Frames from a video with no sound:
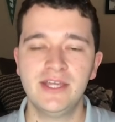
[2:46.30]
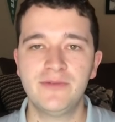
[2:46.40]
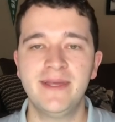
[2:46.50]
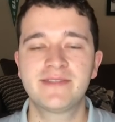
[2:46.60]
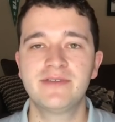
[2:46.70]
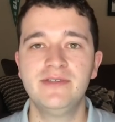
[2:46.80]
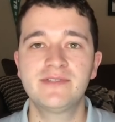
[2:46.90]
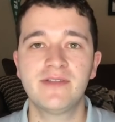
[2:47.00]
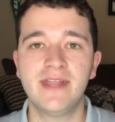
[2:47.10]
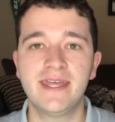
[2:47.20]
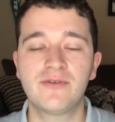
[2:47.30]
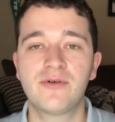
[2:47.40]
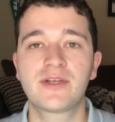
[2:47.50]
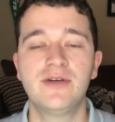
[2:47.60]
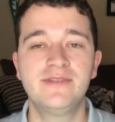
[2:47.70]
you basically use the link
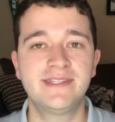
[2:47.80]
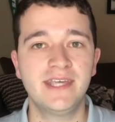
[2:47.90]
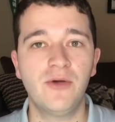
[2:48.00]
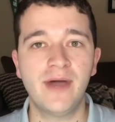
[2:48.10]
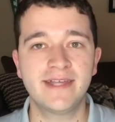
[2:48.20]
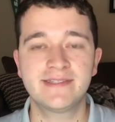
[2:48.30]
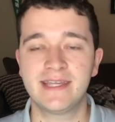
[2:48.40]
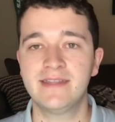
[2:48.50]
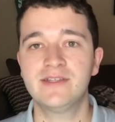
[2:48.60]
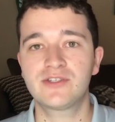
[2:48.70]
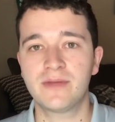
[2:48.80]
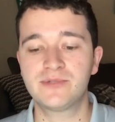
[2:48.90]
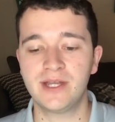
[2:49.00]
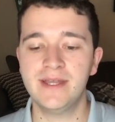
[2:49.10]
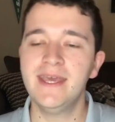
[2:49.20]
or code COS in the
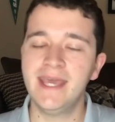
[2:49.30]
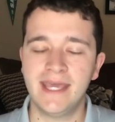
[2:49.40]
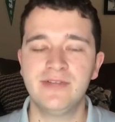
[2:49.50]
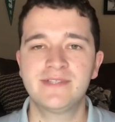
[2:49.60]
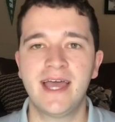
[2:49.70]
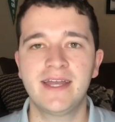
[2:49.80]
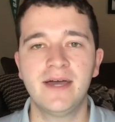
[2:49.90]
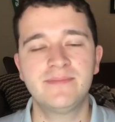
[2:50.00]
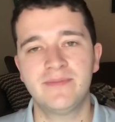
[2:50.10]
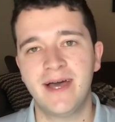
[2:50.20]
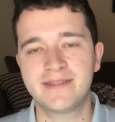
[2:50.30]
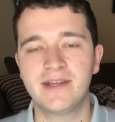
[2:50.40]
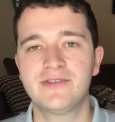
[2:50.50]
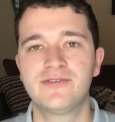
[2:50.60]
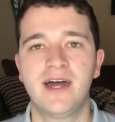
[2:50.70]
description and you sign up, deposit
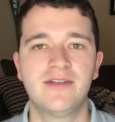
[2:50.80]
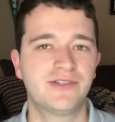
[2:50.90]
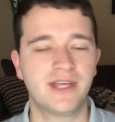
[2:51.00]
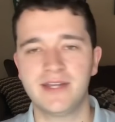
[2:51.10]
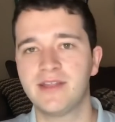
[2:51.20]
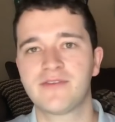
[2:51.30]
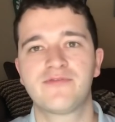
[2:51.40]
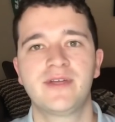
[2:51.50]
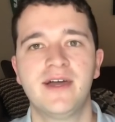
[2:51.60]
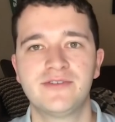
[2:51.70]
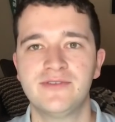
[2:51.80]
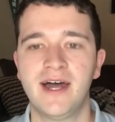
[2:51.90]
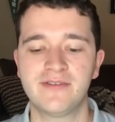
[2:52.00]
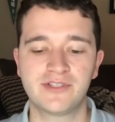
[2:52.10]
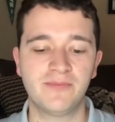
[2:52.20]
$100, you get another free
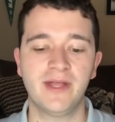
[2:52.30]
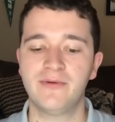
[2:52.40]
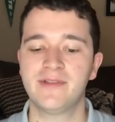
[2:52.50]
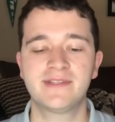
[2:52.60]
$100 to play with.